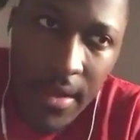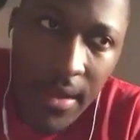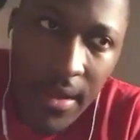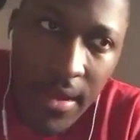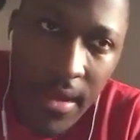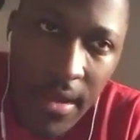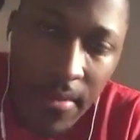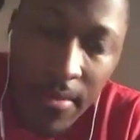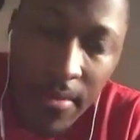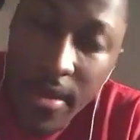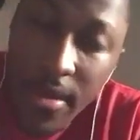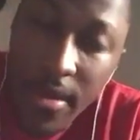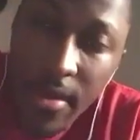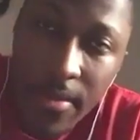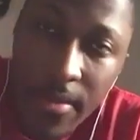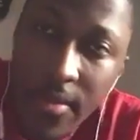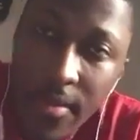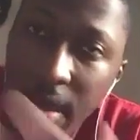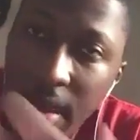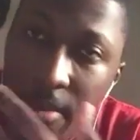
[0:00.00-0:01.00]
coming up
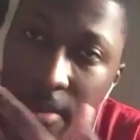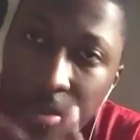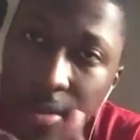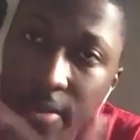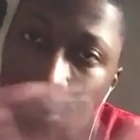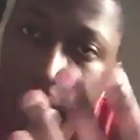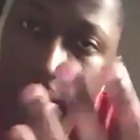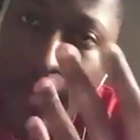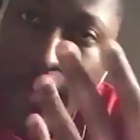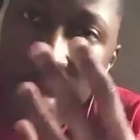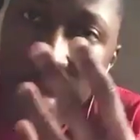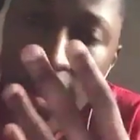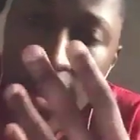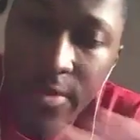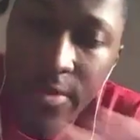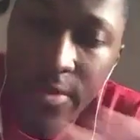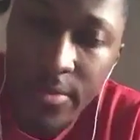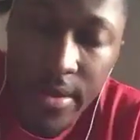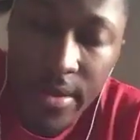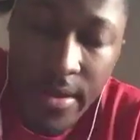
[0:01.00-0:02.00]
because I'll be going to that
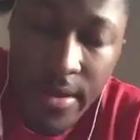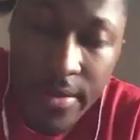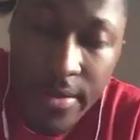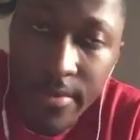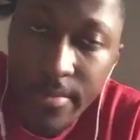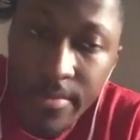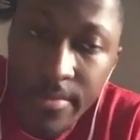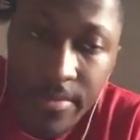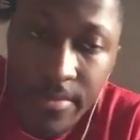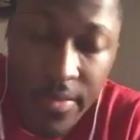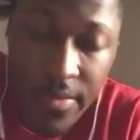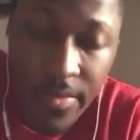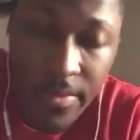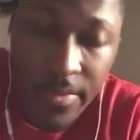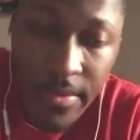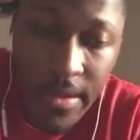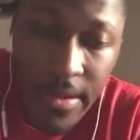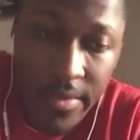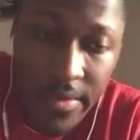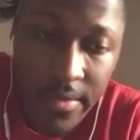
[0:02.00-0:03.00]
as well,
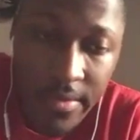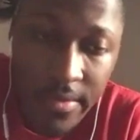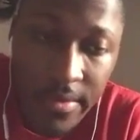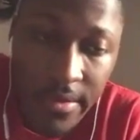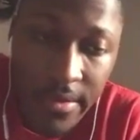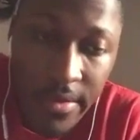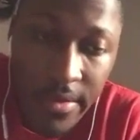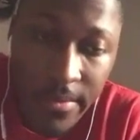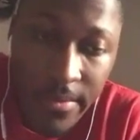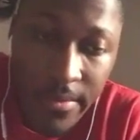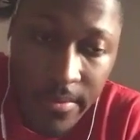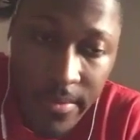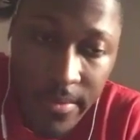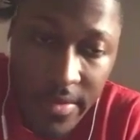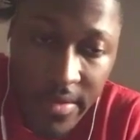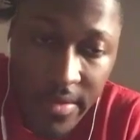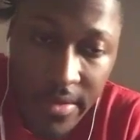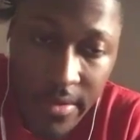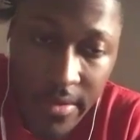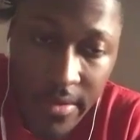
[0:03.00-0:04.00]
surprisingly,
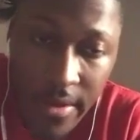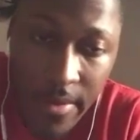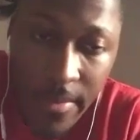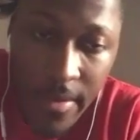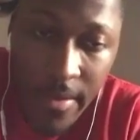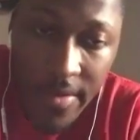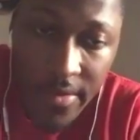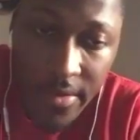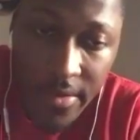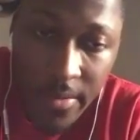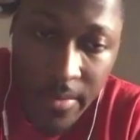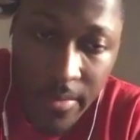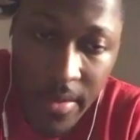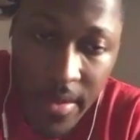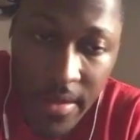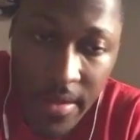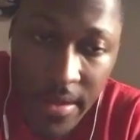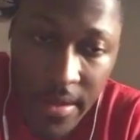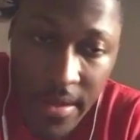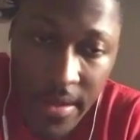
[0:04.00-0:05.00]
because I know everybody's going to be
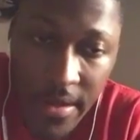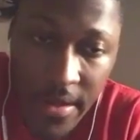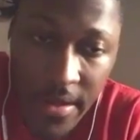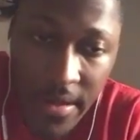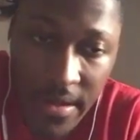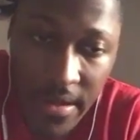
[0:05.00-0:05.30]
there.